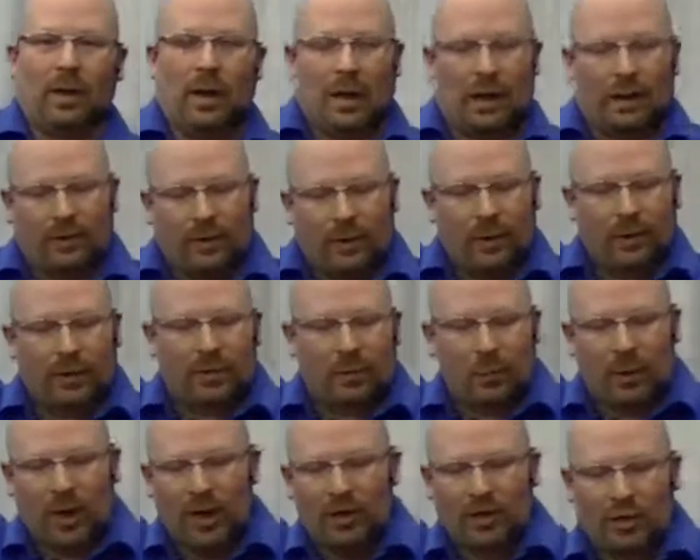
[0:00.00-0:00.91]
And if you're in
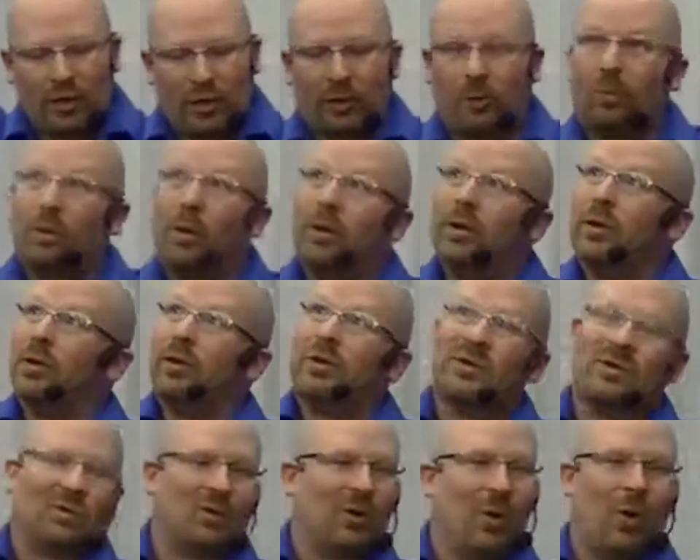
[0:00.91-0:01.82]
depression, well, you're
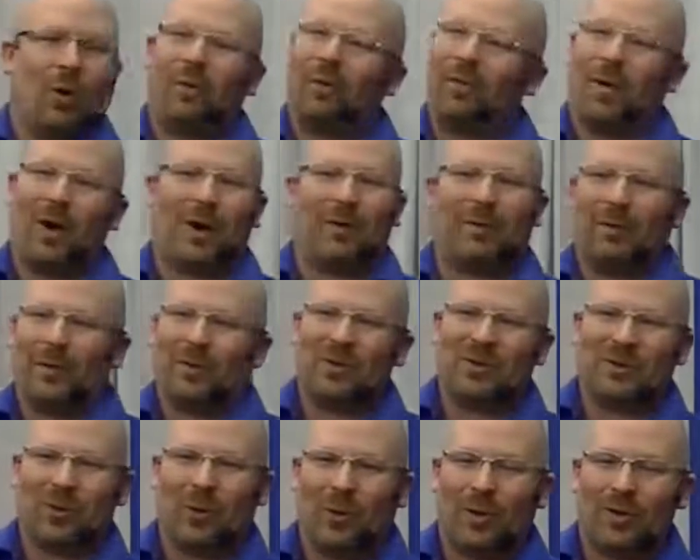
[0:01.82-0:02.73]
so far from
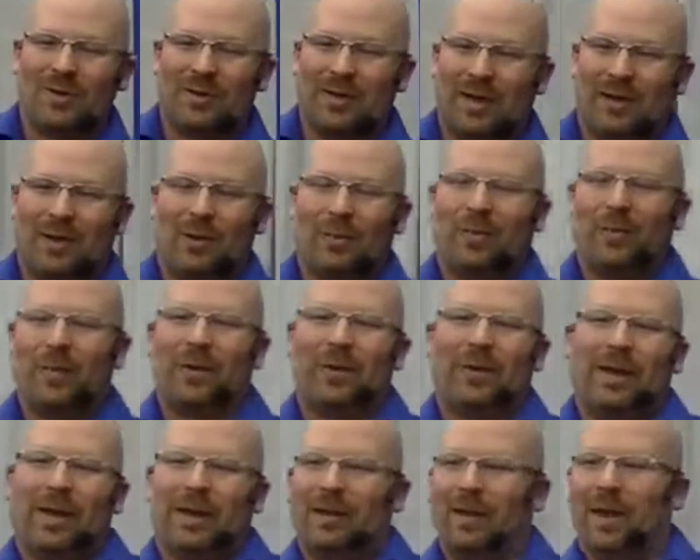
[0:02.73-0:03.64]
source that you
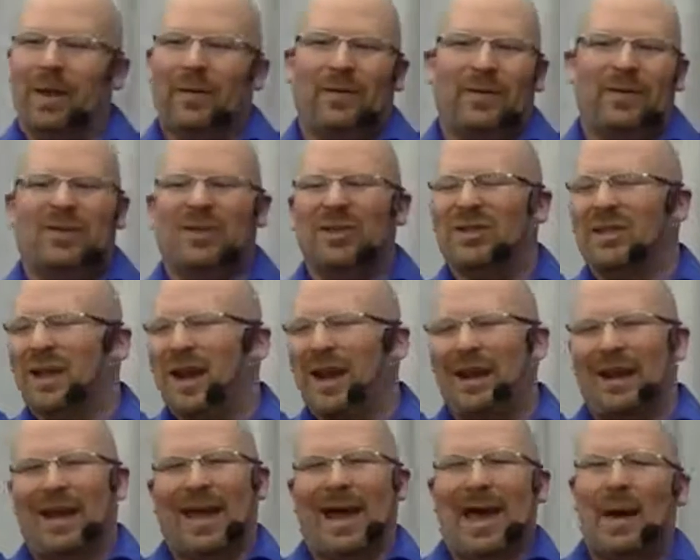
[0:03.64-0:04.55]
feel that life is just
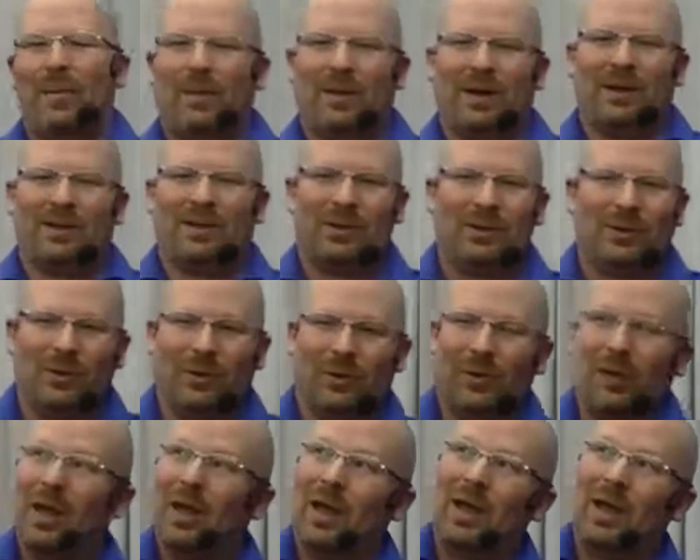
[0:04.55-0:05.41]
kind of happening to you.